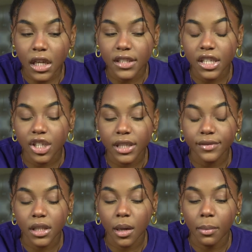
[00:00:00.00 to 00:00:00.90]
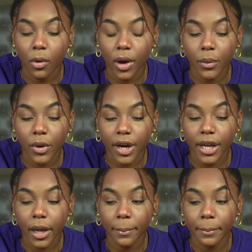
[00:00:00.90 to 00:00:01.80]
Secretive to the point where
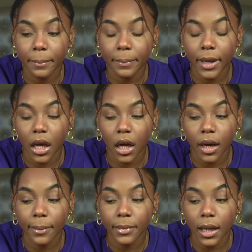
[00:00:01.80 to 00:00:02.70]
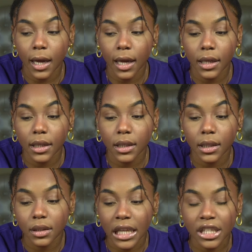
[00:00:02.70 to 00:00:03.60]
it can become like
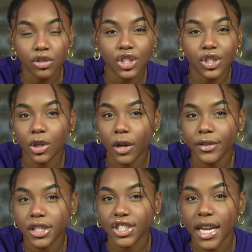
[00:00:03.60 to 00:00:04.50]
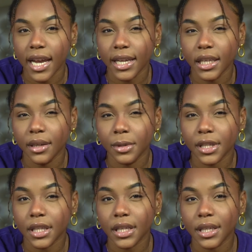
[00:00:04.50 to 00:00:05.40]
you just don't know they're shady
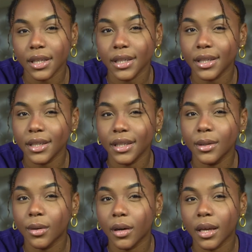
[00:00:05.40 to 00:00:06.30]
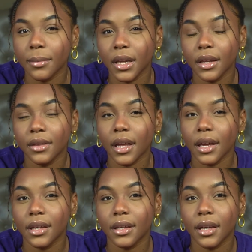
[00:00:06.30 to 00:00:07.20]
with it. You know what I mean?
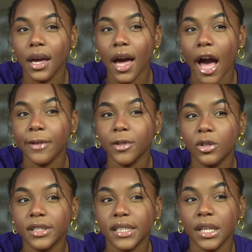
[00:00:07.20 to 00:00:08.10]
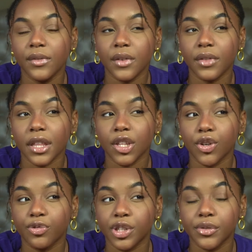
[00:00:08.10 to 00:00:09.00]
Like I've noticed, even if like
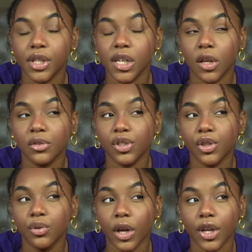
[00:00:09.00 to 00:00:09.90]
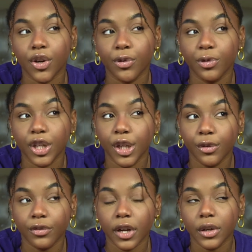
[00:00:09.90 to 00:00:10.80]
they're really close to you, like you're a really
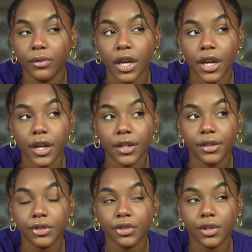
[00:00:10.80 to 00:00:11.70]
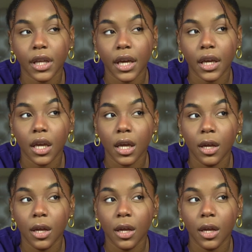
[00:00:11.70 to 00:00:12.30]
good friend of theirs, or like